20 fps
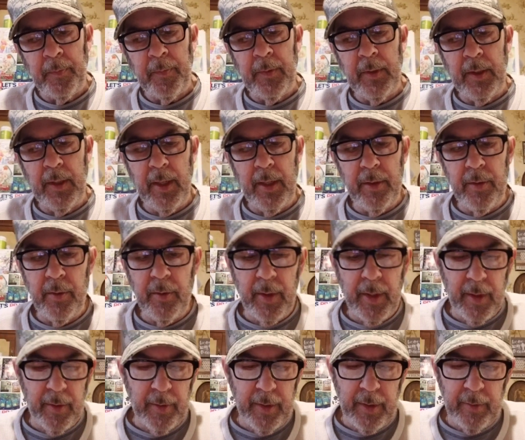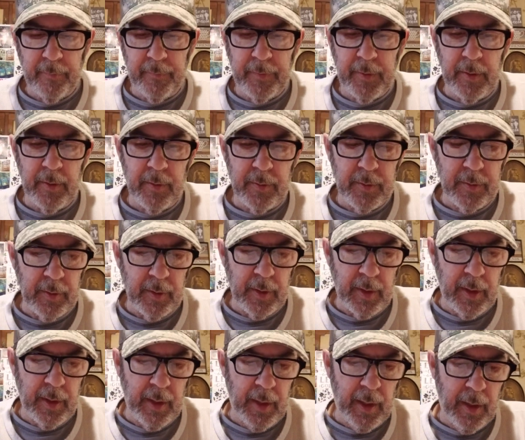And I know how that feels.
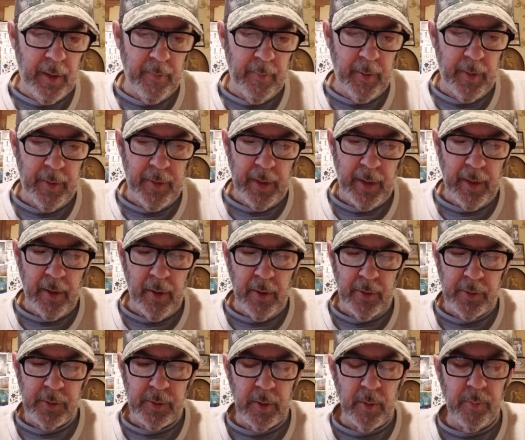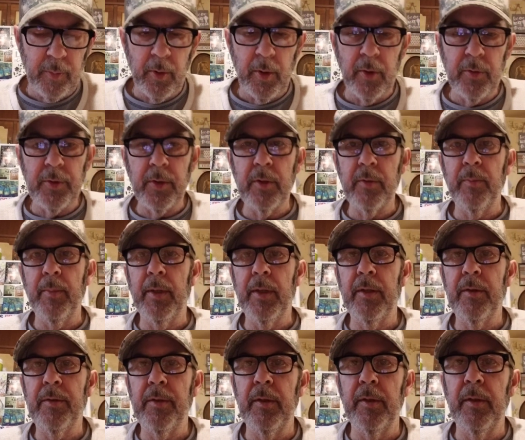I, I that osteoporosis
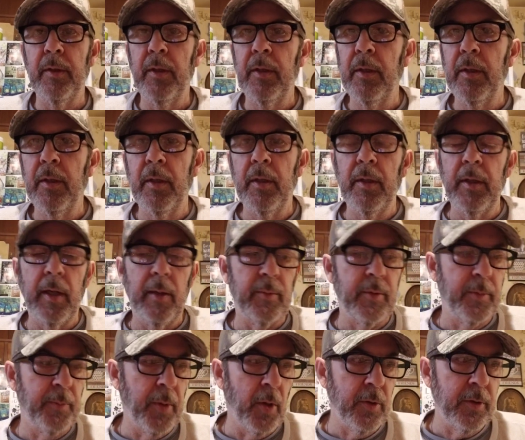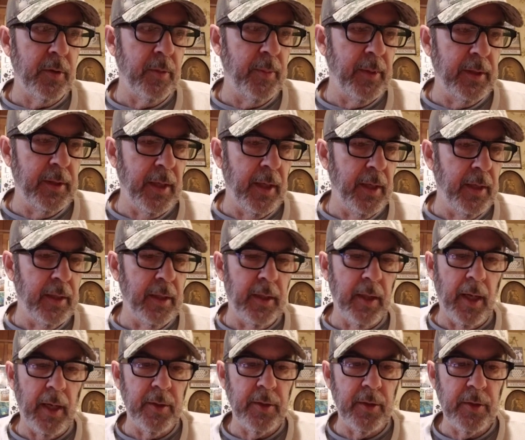medicine I'm supposed to be taking,
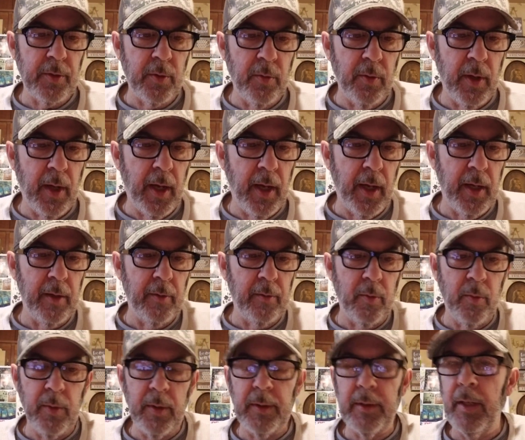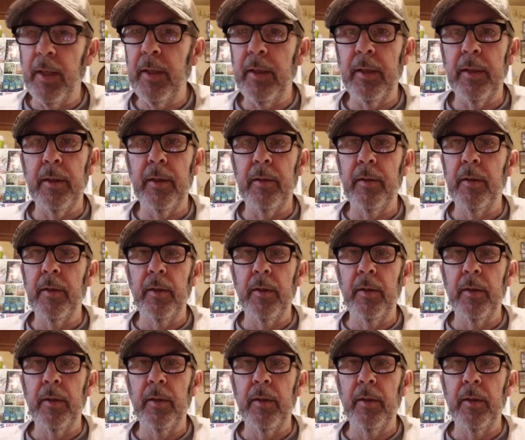I just quit. I quit taking it.